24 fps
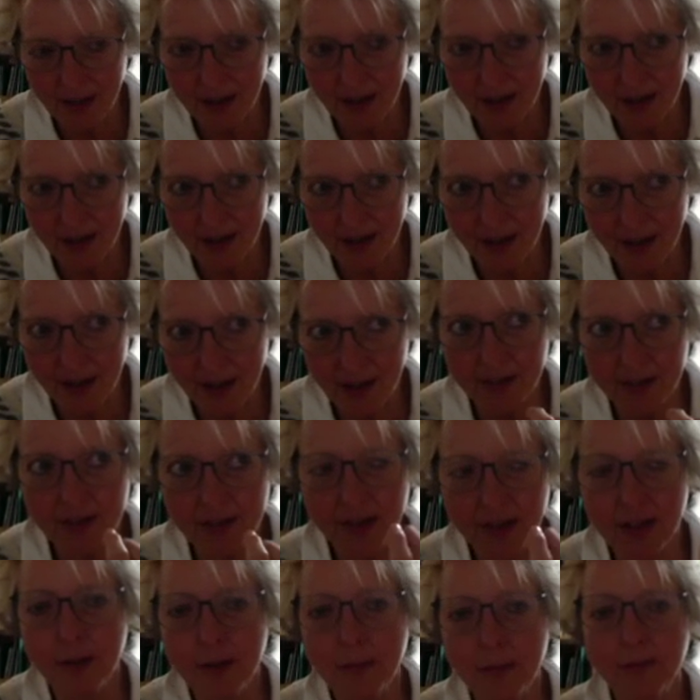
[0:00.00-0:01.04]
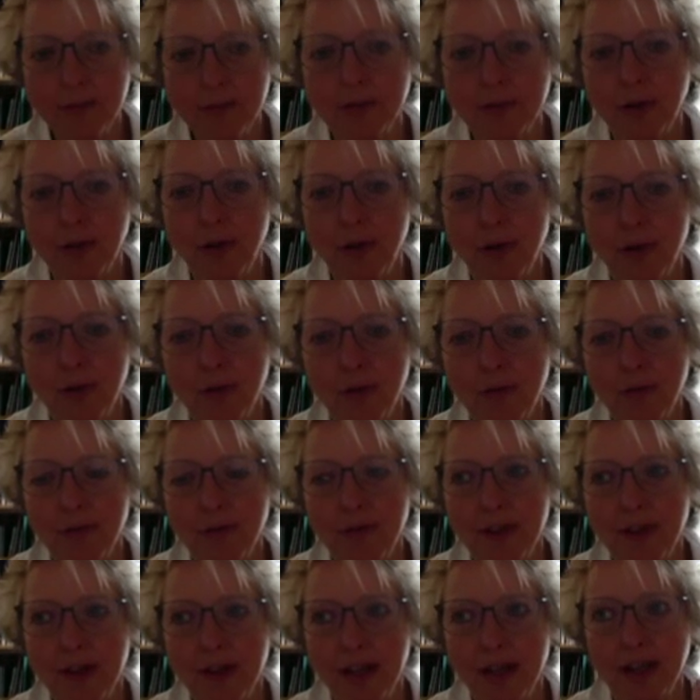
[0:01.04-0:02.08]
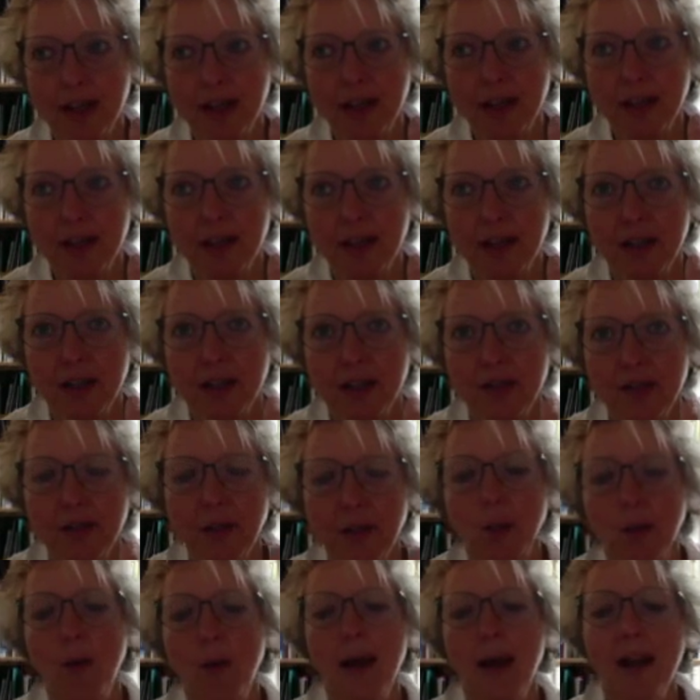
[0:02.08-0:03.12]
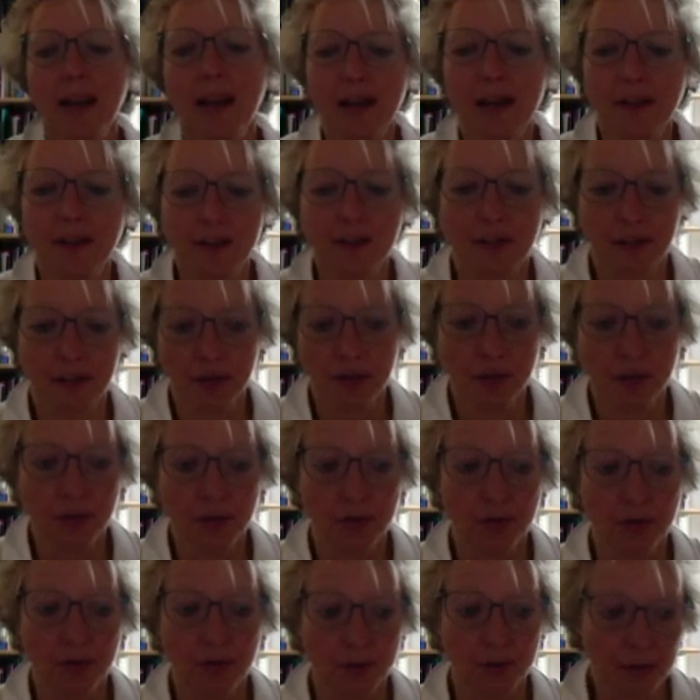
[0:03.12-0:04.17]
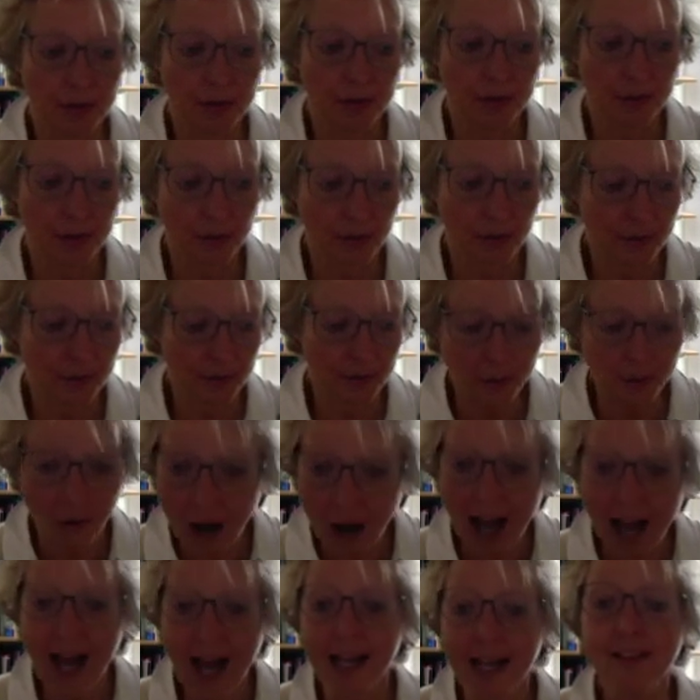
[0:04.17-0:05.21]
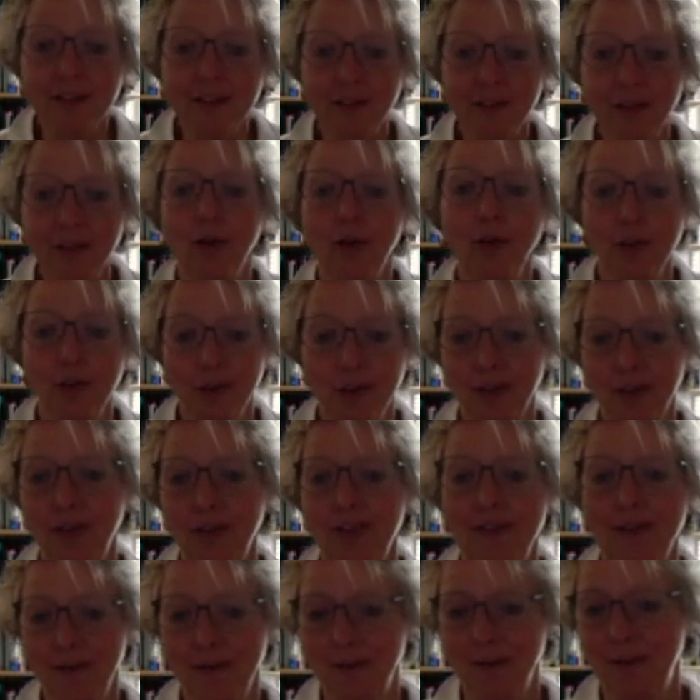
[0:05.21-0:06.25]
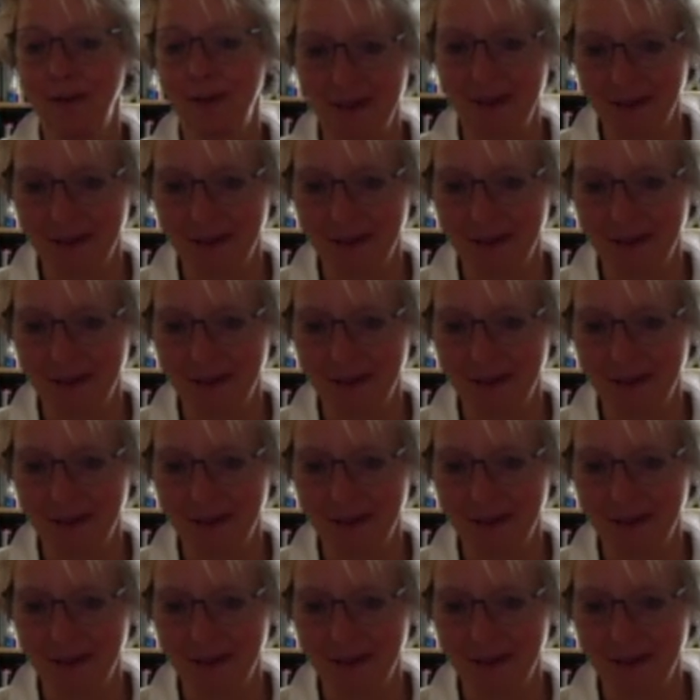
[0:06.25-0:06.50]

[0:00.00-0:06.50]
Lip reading: in terms of the way that your hands-on therapy,